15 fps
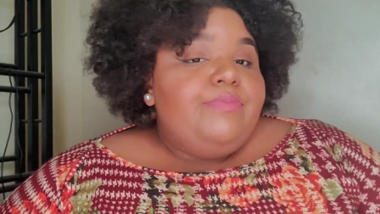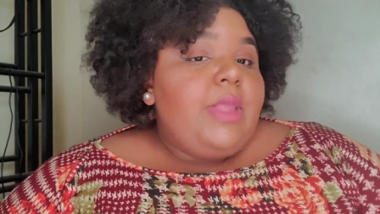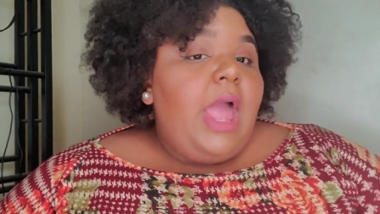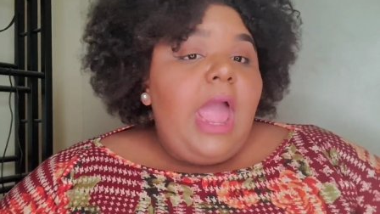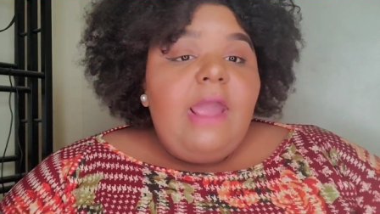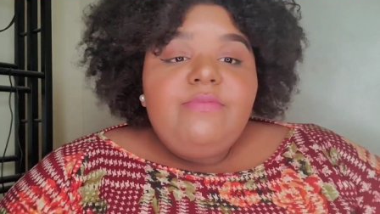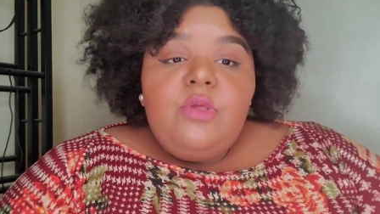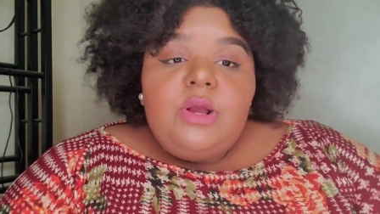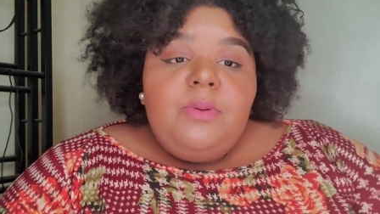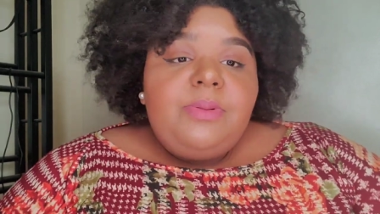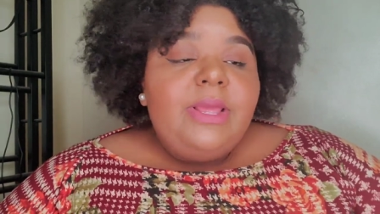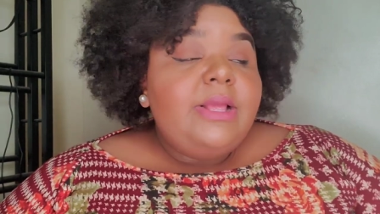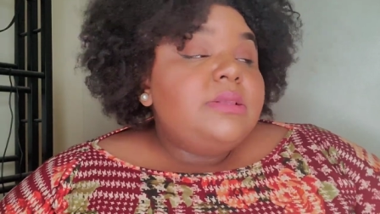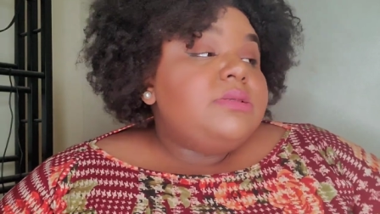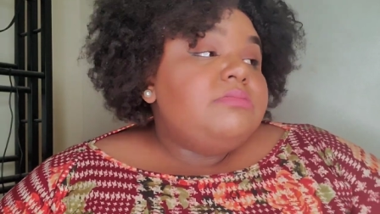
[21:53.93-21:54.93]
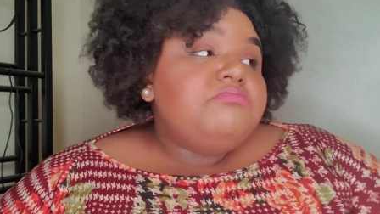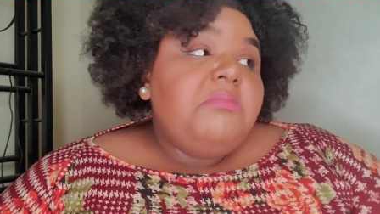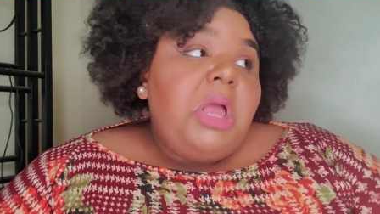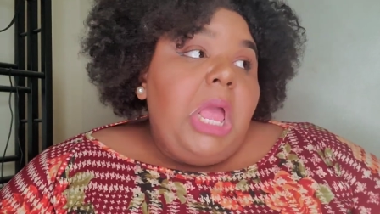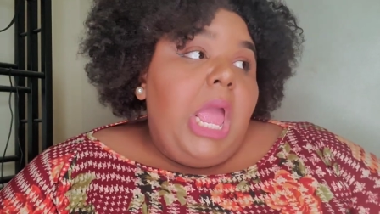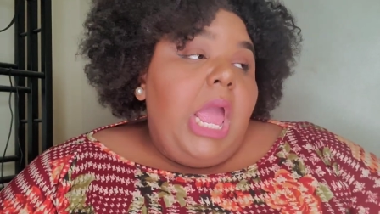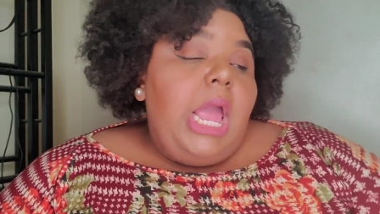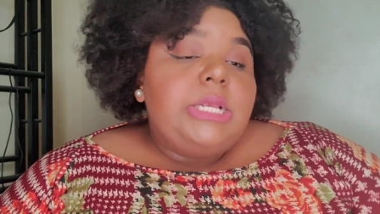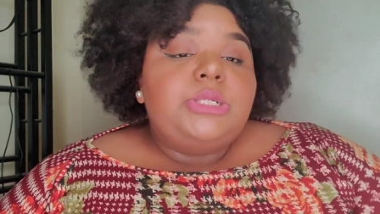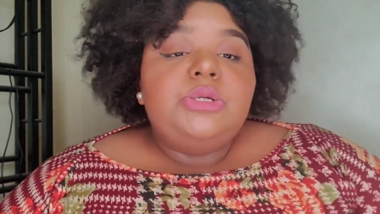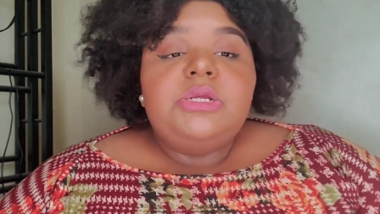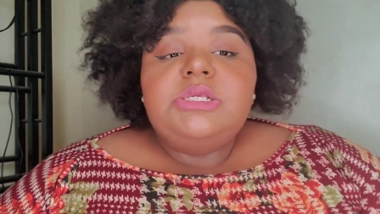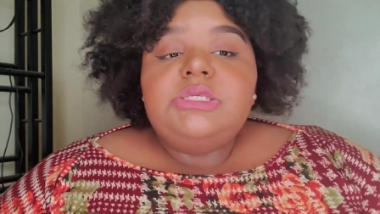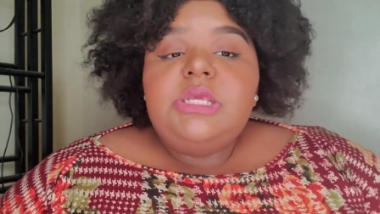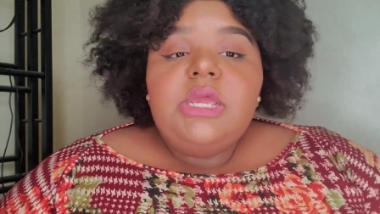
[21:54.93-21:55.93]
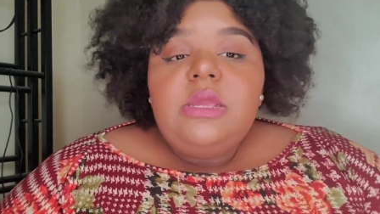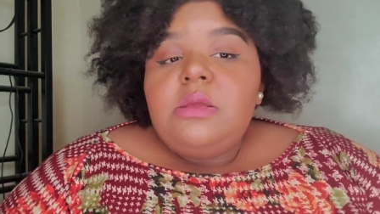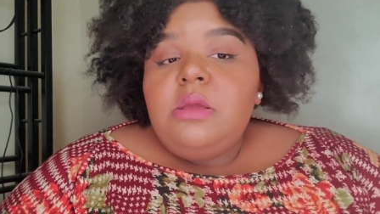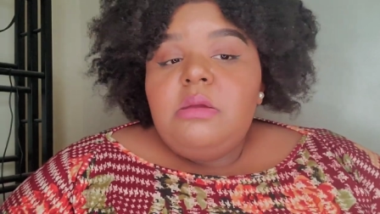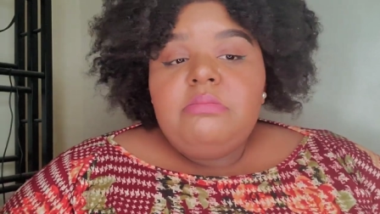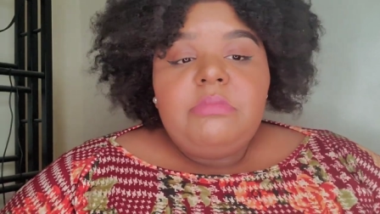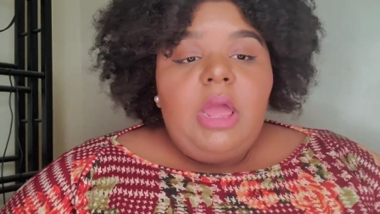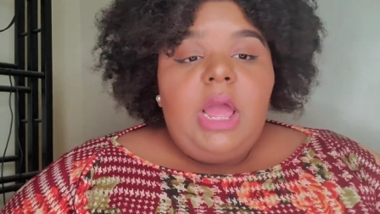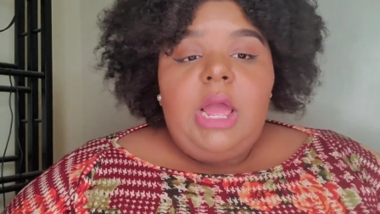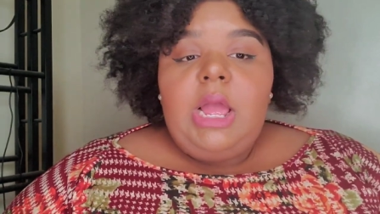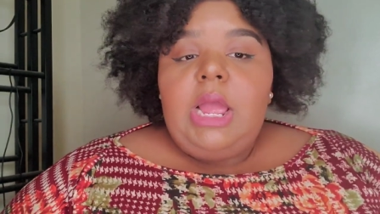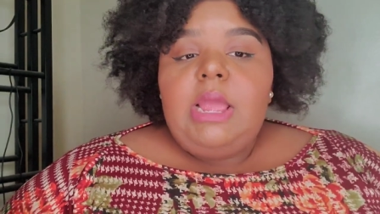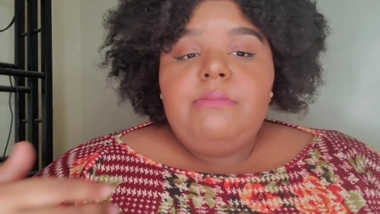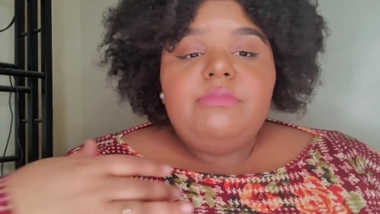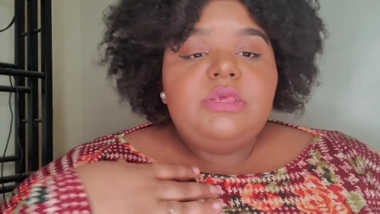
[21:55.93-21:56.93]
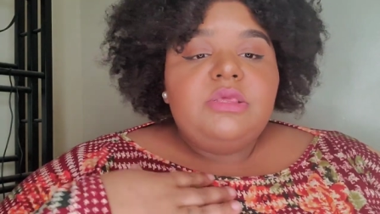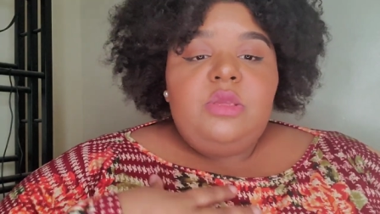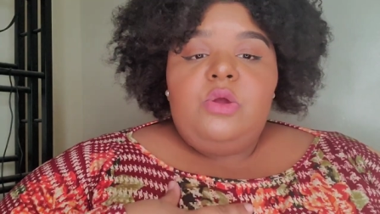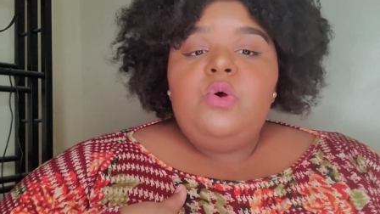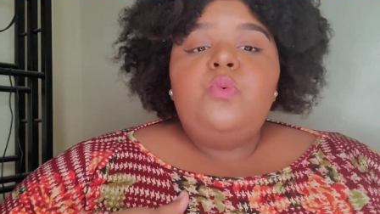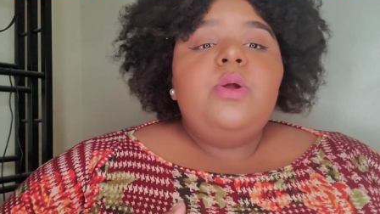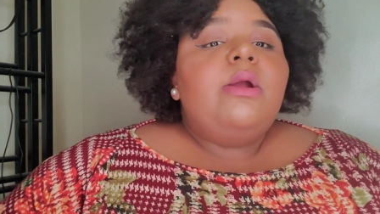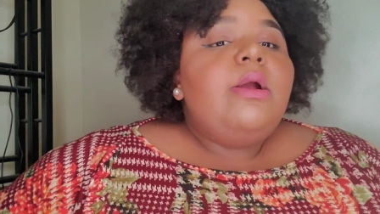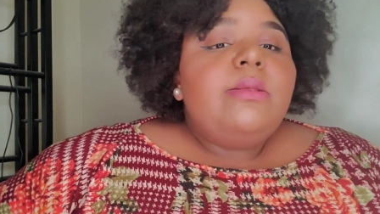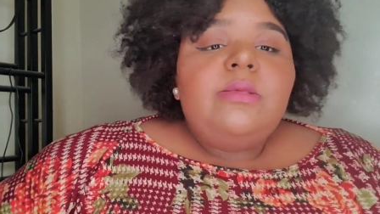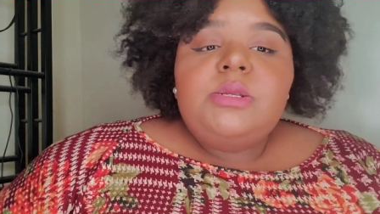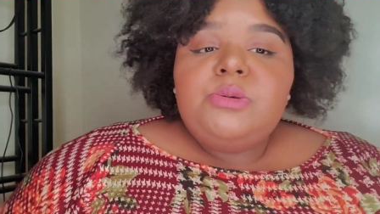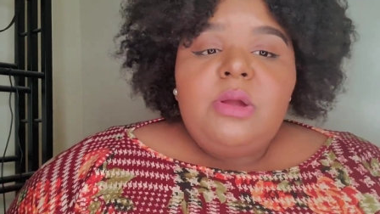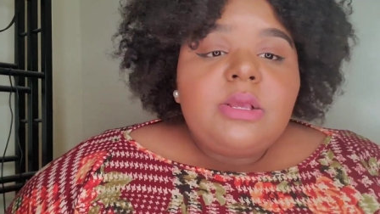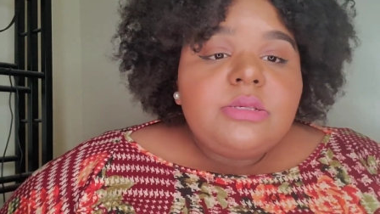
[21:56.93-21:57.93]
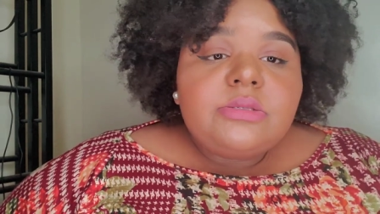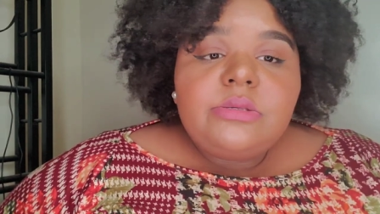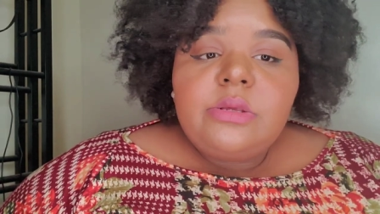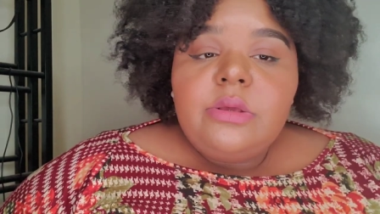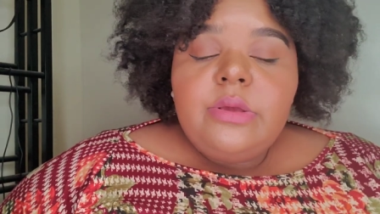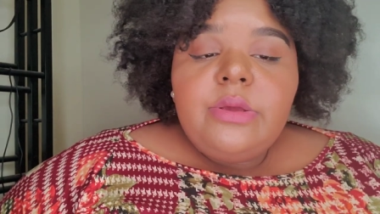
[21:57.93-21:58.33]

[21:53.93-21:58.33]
I have no complaints. As you can see, I'm still wearing this dress.